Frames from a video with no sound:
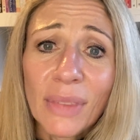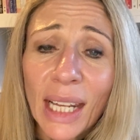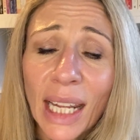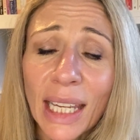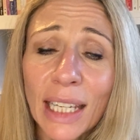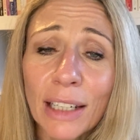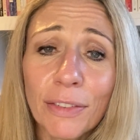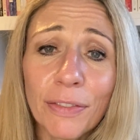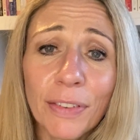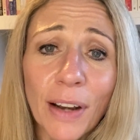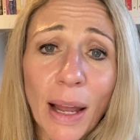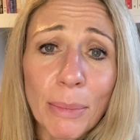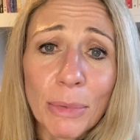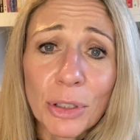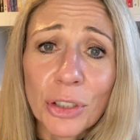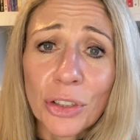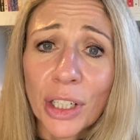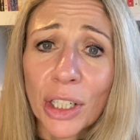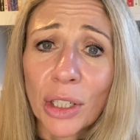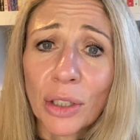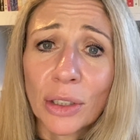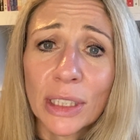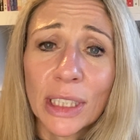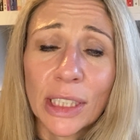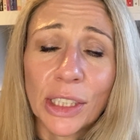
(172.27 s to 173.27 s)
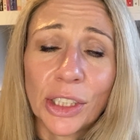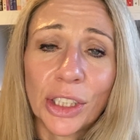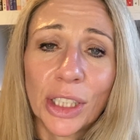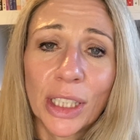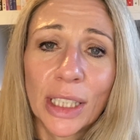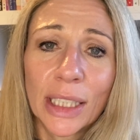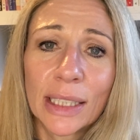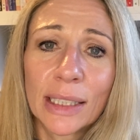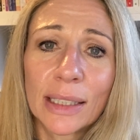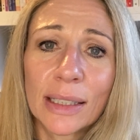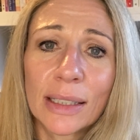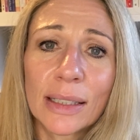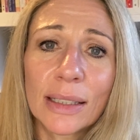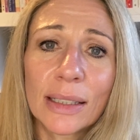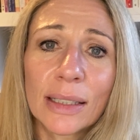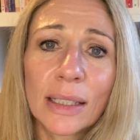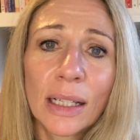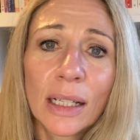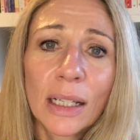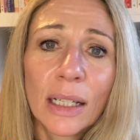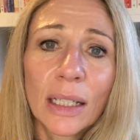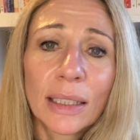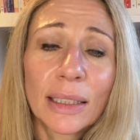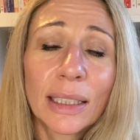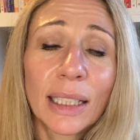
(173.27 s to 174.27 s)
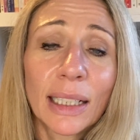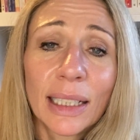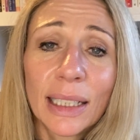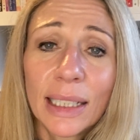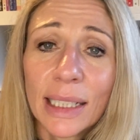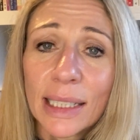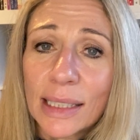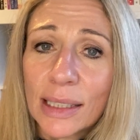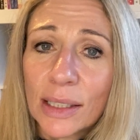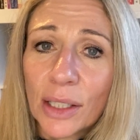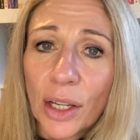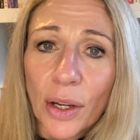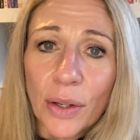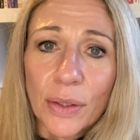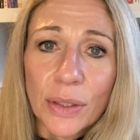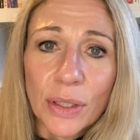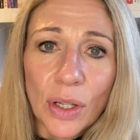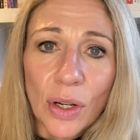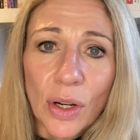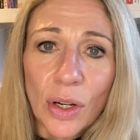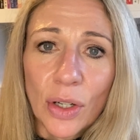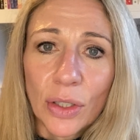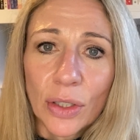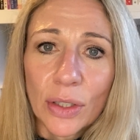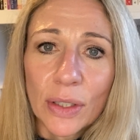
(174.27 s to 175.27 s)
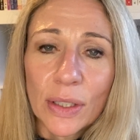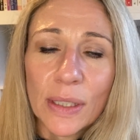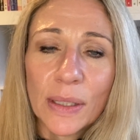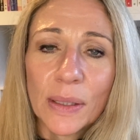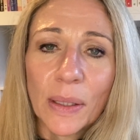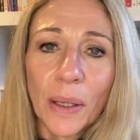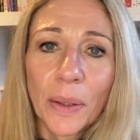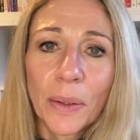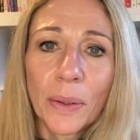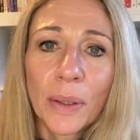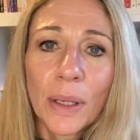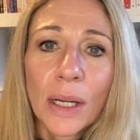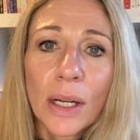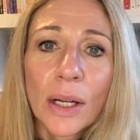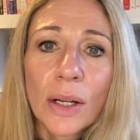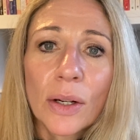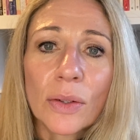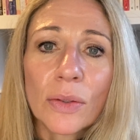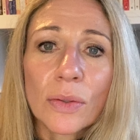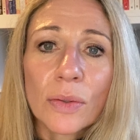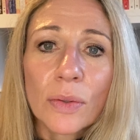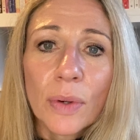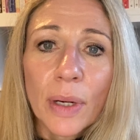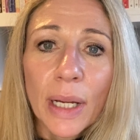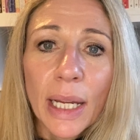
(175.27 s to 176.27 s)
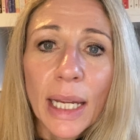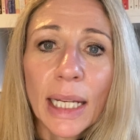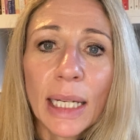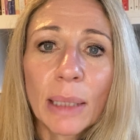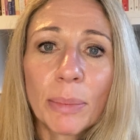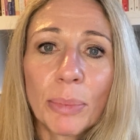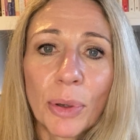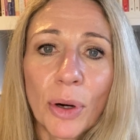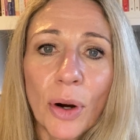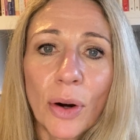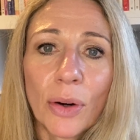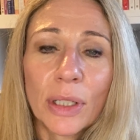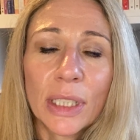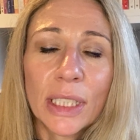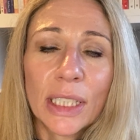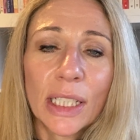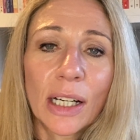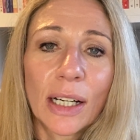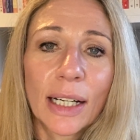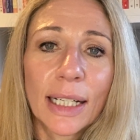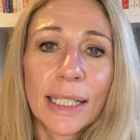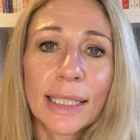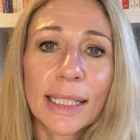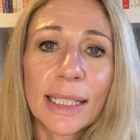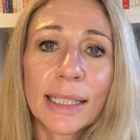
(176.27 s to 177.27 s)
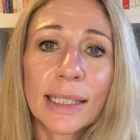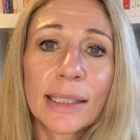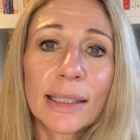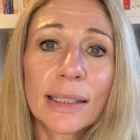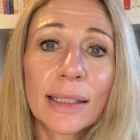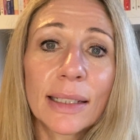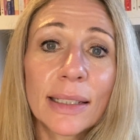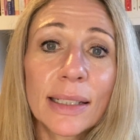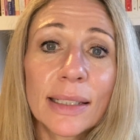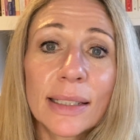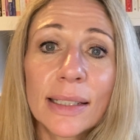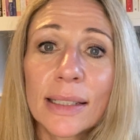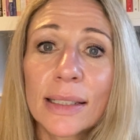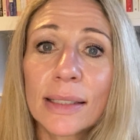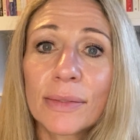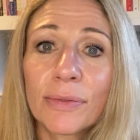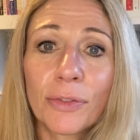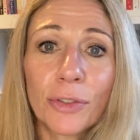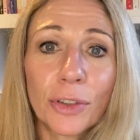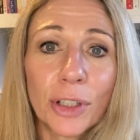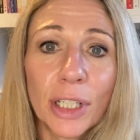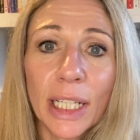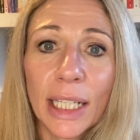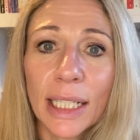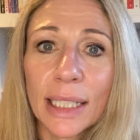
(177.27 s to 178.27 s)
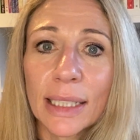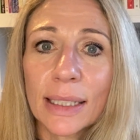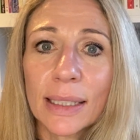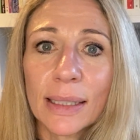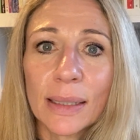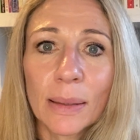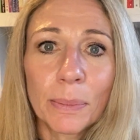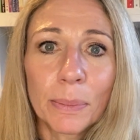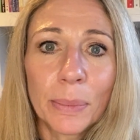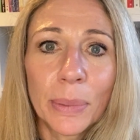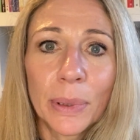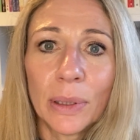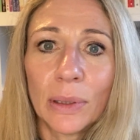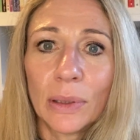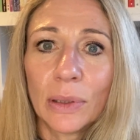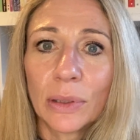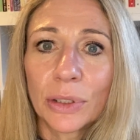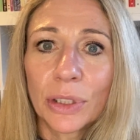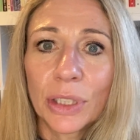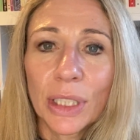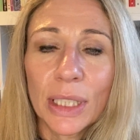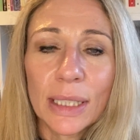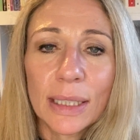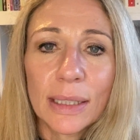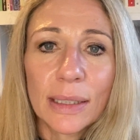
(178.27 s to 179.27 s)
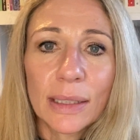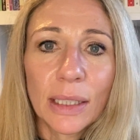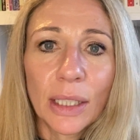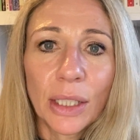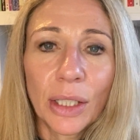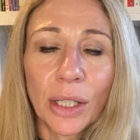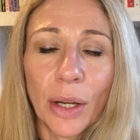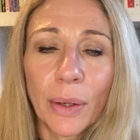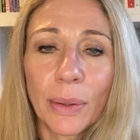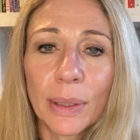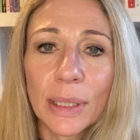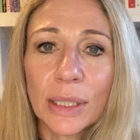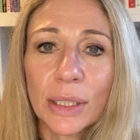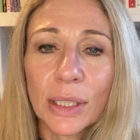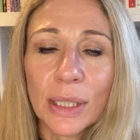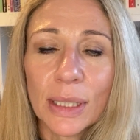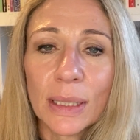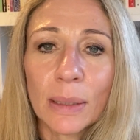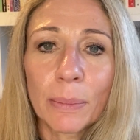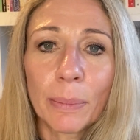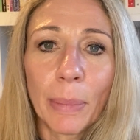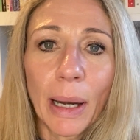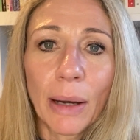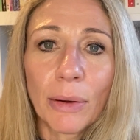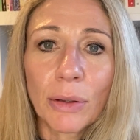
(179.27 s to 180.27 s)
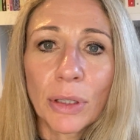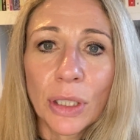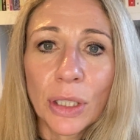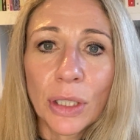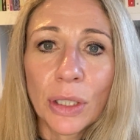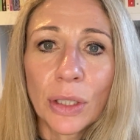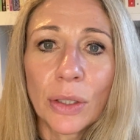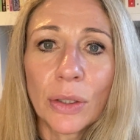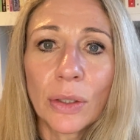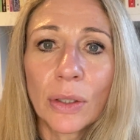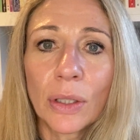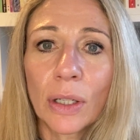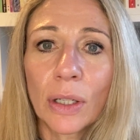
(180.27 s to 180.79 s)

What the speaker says: inflammatory conditions. The list goes on. So really prioritize this. And this is free, it's simple. Just, it's just about you